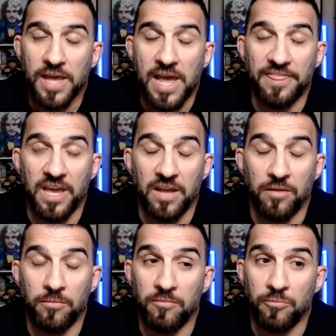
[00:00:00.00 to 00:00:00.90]
and
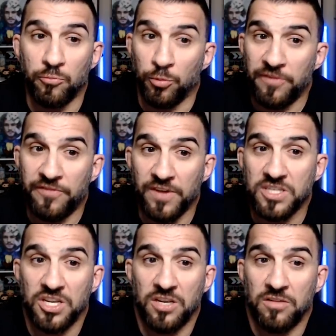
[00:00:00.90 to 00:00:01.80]
then we'll be
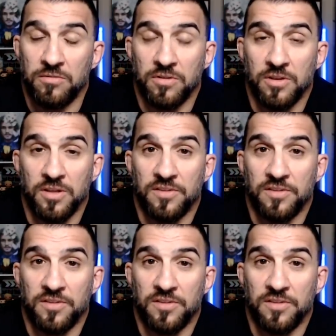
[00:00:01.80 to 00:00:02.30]
finishing the,